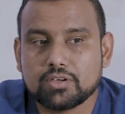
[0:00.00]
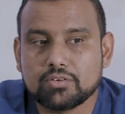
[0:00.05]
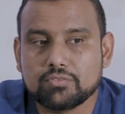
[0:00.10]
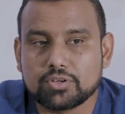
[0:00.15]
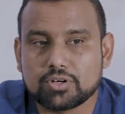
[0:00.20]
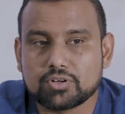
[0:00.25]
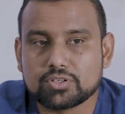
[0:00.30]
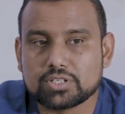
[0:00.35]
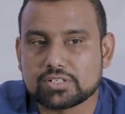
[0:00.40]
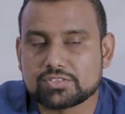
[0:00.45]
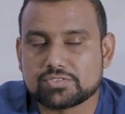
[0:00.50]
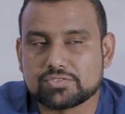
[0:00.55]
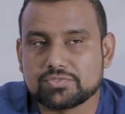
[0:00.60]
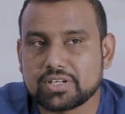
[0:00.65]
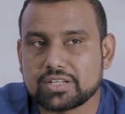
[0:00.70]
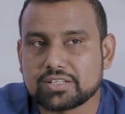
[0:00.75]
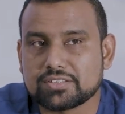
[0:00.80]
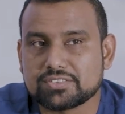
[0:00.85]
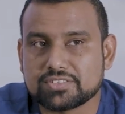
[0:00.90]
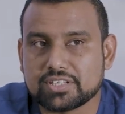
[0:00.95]
We know that it's
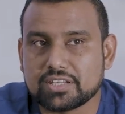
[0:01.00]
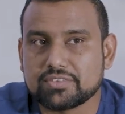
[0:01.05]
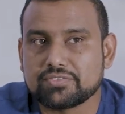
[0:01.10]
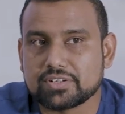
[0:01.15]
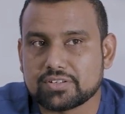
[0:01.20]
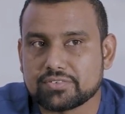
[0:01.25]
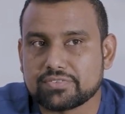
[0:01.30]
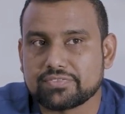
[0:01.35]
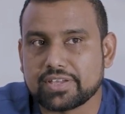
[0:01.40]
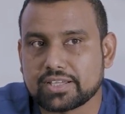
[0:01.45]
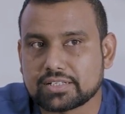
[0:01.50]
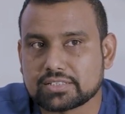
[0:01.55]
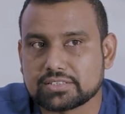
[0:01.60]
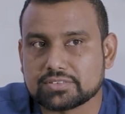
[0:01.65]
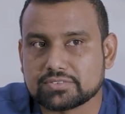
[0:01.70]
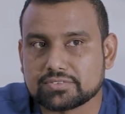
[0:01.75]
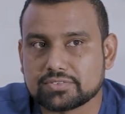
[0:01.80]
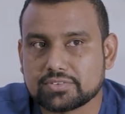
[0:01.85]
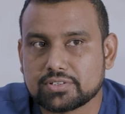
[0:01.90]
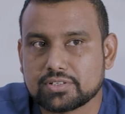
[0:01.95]
very safe and
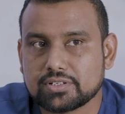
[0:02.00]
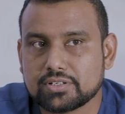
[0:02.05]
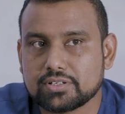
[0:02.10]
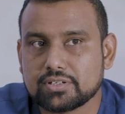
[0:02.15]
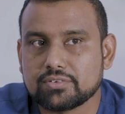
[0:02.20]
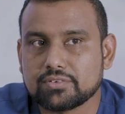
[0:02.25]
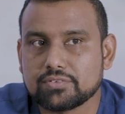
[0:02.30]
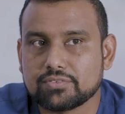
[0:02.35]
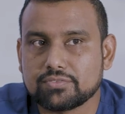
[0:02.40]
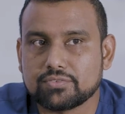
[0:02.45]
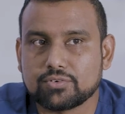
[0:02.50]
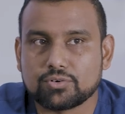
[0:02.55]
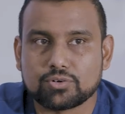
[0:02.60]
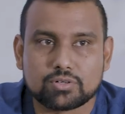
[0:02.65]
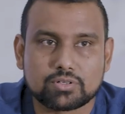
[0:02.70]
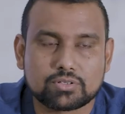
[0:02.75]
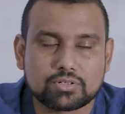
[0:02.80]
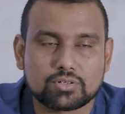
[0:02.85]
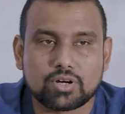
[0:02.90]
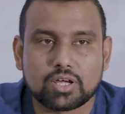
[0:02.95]
effective
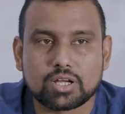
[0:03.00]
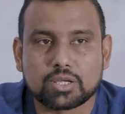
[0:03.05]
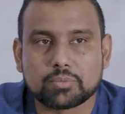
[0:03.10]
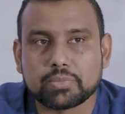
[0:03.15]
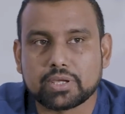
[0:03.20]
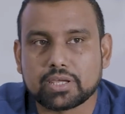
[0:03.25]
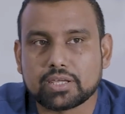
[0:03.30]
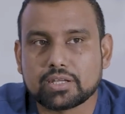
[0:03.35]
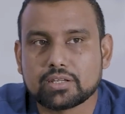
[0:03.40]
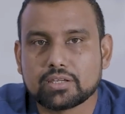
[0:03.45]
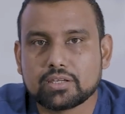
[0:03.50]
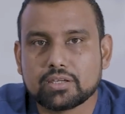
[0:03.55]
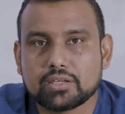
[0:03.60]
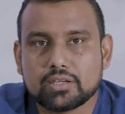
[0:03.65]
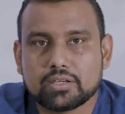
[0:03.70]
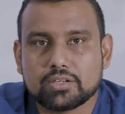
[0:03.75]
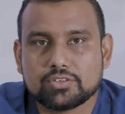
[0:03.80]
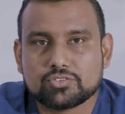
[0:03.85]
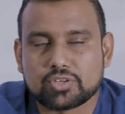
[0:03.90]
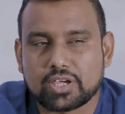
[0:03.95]
for chronic pain.
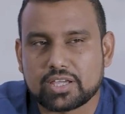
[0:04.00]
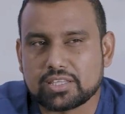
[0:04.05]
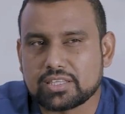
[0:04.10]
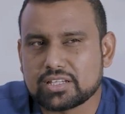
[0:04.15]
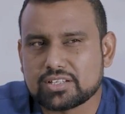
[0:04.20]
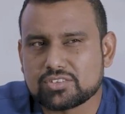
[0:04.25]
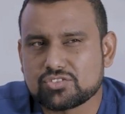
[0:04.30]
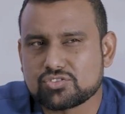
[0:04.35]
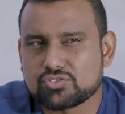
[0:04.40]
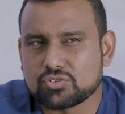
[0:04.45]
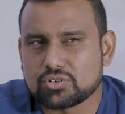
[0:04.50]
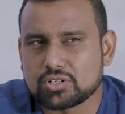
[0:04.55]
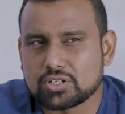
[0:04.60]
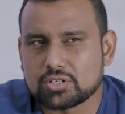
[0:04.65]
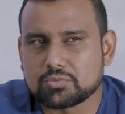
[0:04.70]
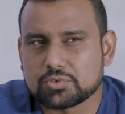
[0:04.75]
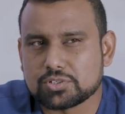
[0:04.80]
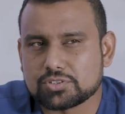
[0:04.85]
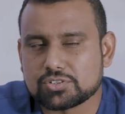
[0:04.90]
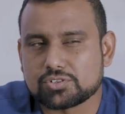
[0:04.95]
So I think it's totally
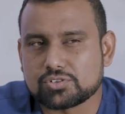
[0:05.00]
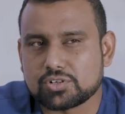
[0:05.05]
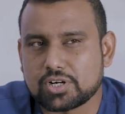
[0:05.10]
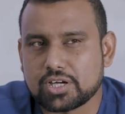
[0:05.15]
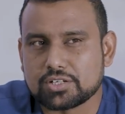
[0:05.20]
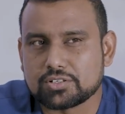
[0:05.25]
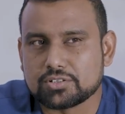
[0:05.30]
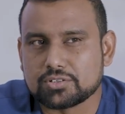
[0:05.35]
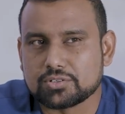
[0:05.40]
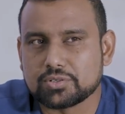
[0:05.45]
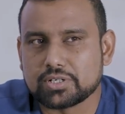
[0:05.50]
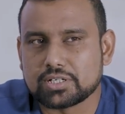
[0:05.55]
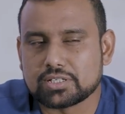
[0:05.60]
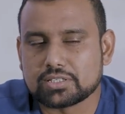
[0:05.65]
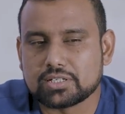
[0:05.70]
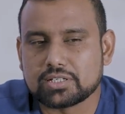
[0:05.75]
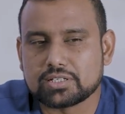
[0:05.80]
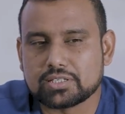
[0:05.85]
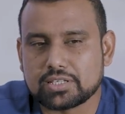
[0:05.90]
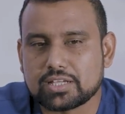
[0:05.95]
worth a try to do it,
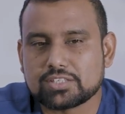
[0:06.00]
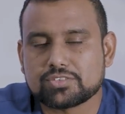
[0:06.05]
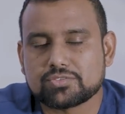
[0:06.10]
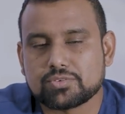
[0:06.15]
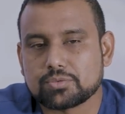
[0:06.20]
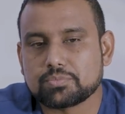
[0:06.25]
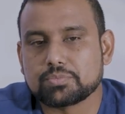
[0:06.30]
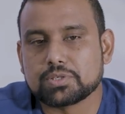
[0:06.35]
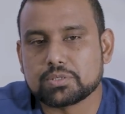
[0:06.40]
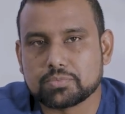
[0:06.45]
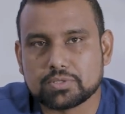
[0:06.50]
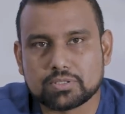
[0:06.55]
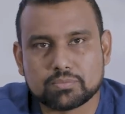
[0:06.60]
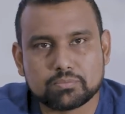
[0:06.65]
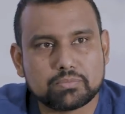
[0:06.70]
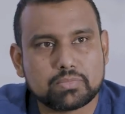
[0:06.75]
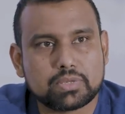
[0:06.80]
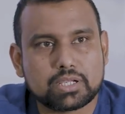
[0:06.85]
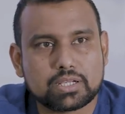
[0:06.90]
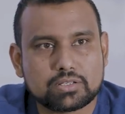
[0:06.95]
and then that's what people
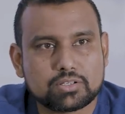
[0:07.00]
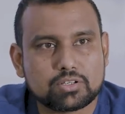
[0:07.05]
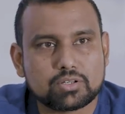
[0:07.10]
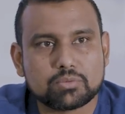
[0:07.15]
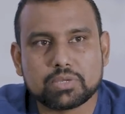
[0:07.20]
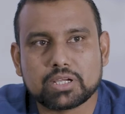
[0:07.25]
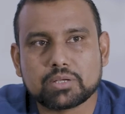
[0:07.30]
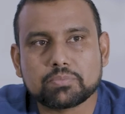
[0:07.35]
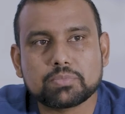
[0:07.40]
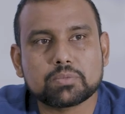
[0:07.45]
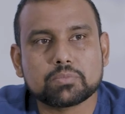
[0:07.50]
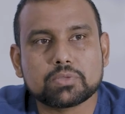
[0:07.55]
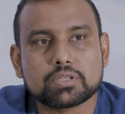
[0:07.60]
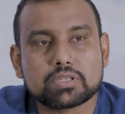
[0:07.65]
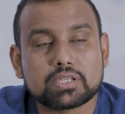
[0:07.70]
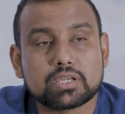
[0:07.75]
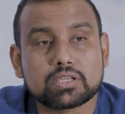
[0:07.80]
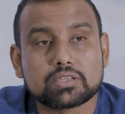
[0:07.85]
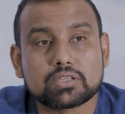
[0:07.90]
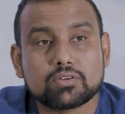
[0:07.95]
made people
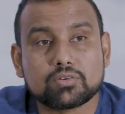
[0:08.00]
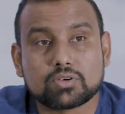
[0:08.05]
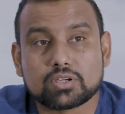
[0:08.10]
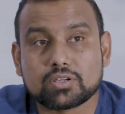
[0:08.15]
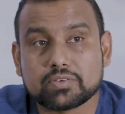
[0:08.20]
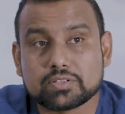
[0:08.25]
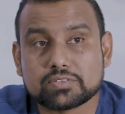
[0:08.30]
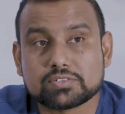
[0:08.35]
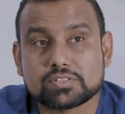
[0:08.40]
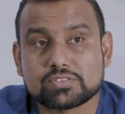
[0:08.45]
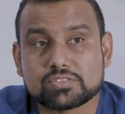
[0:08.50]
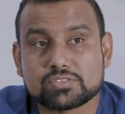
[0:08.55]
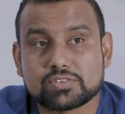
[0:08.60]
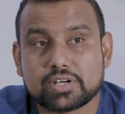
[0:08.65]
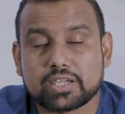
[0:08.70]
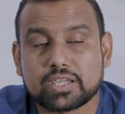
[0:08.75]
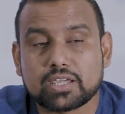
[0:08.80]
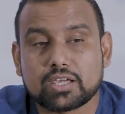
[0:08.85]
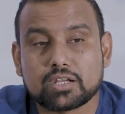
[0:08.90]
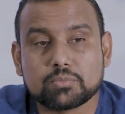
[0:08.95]
think that, okay, let's just
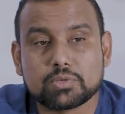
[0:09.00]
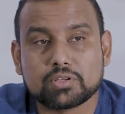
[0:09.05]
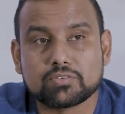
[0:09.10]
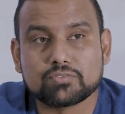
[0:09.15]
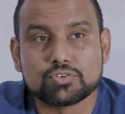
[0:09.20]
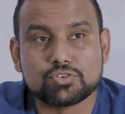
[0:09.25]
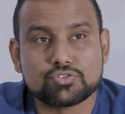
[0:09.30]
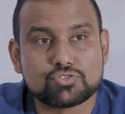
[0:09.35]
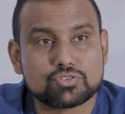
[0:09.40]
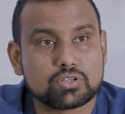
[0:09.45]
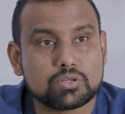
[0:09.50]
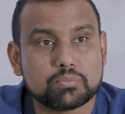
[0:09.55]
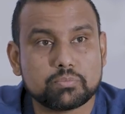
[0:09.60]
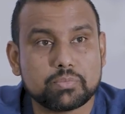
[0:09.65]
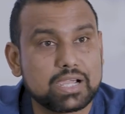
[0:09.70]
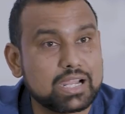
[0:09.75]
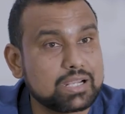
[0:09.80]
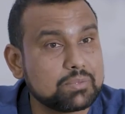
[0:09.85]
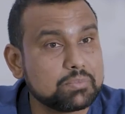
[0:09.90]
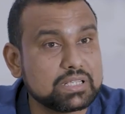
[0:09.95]
try ketamine infusion on
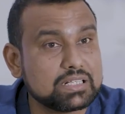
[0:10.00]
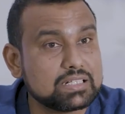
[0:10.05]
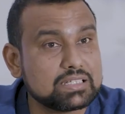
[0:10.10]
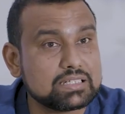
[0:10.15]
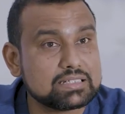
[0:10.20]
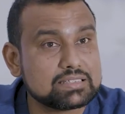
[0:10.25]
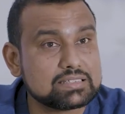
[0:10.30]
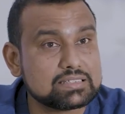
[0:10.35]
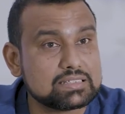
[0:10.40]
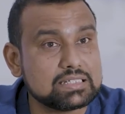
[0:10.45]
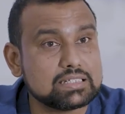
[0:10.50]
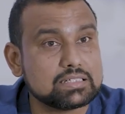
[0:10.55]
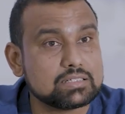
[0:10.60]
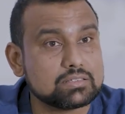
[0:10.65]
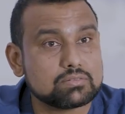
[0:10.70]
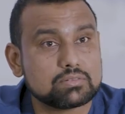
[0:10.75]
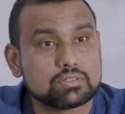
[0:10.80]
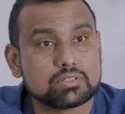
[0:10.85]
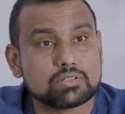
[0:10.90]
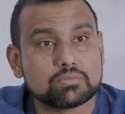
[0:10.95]
bad PTSD.
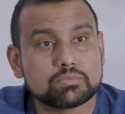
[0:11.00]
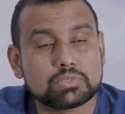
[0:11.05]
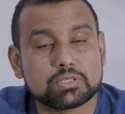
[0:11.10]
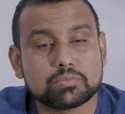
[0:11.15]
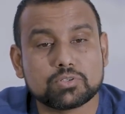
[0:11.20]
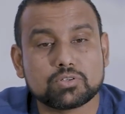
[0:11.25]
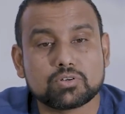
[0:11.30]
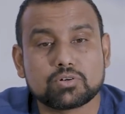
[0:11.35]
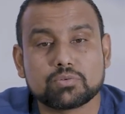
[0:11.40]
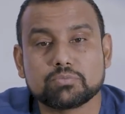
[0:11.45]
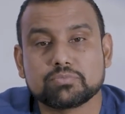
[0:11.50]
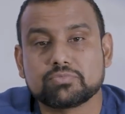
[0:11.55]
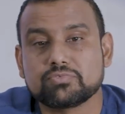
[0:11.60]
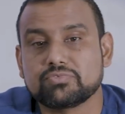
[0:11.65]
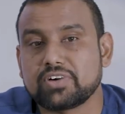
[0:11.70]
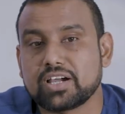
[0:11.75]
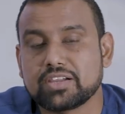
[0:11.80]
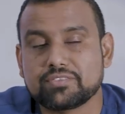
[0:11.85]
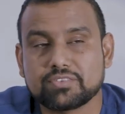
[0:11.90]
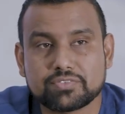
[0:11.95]
People who are
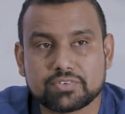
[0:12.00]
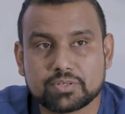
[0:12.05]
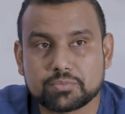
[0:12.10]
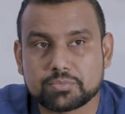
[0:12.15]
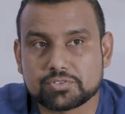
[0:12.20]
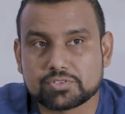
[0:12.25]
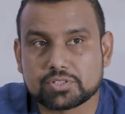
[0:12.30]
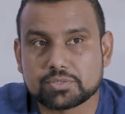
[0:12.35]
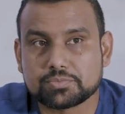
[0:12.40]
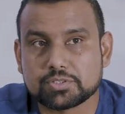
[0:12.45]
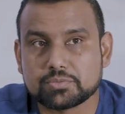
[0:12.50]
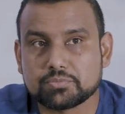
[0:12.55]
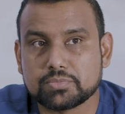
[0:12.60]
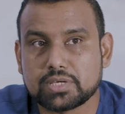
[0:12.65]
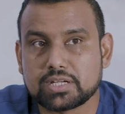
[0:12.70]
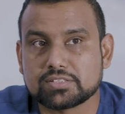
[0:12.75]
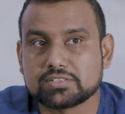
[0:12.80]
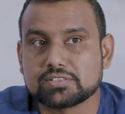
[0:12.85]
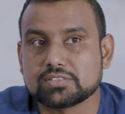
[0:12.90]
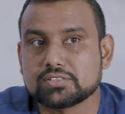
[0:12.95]
5 different prescription
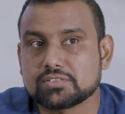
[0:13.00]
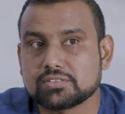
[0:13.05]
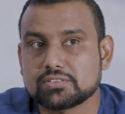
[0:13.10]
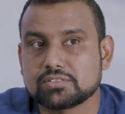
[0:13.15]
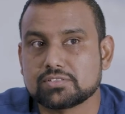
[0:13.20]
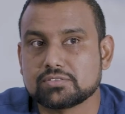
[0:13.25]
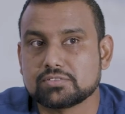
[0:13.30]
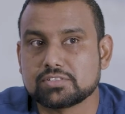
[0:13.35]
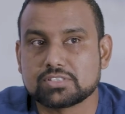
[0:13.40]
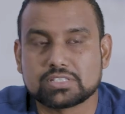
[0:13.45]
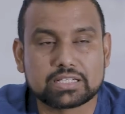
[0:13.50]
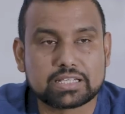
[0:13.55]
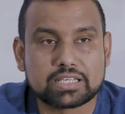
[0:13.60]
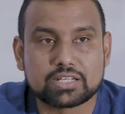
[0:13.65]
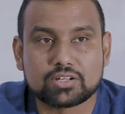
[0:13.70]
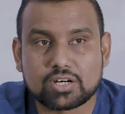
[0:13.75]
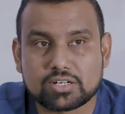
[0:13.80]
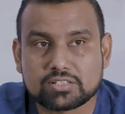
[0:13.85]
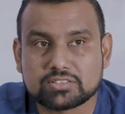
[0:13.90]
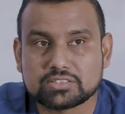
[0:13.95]
medicines, still
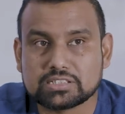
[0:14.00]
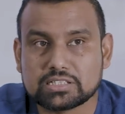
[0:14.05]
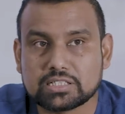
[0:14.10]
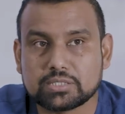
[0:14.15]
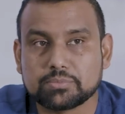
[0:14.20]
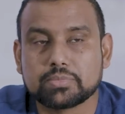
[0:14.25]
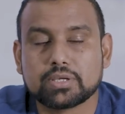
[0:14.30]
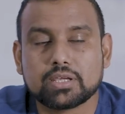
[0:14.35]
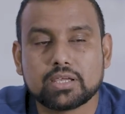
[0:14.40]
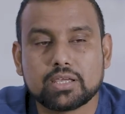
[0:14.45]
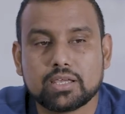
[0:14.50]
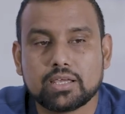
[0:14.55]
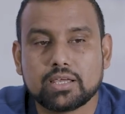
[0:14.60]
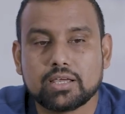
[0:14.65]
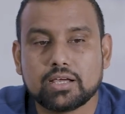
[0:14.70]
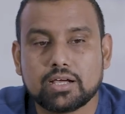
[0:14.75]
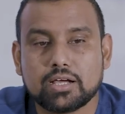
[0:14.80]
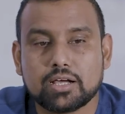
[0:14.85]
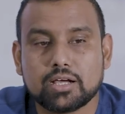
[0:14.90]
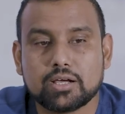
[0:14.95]
cannot sleep.
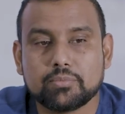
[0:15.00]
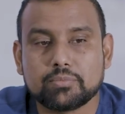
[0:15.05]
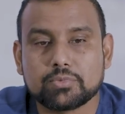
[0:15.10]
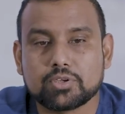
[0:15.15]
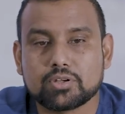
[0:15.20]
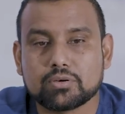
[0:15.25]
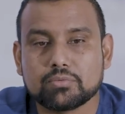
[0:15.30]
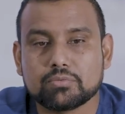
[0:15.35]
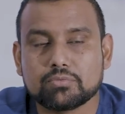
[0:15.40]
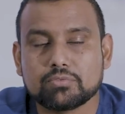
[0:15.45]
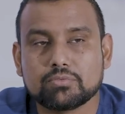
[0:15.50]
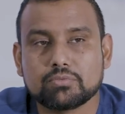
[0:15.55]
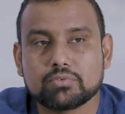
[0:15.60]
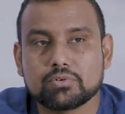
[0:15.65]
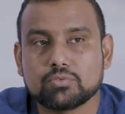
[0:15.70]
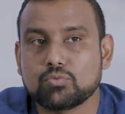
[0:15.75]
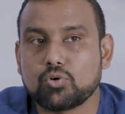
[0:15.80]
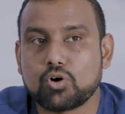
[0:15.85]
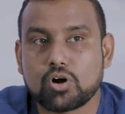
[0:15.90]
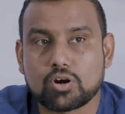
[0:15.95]

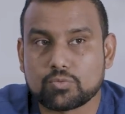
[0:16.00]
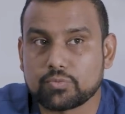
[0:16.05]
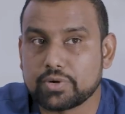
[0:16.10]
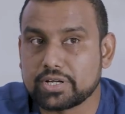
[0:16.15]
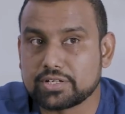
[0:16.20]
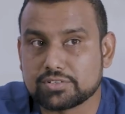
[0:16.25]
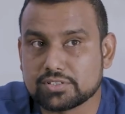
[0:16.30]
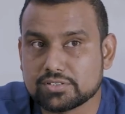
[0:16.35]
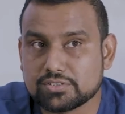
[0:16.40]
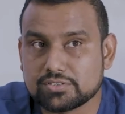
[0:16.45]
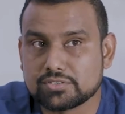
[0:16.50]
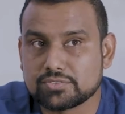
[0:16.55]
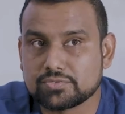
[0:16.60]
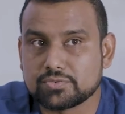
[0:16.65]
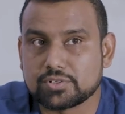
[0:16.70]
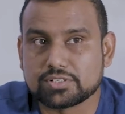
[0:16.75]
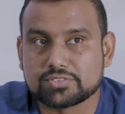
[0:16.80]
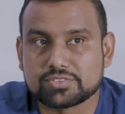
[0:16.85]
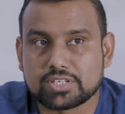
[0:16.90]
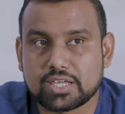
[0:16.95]
War veterans,
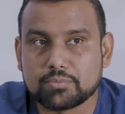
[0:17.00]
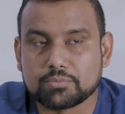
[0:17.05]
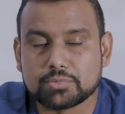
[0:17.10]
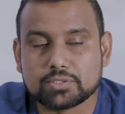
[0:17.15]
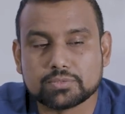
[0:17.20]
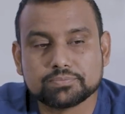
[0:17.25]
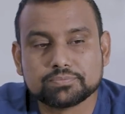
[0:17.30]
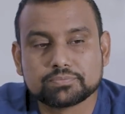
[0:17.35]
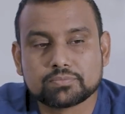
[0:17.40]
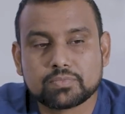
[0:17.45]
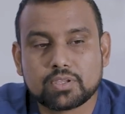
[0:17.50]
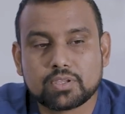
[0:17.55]
for example.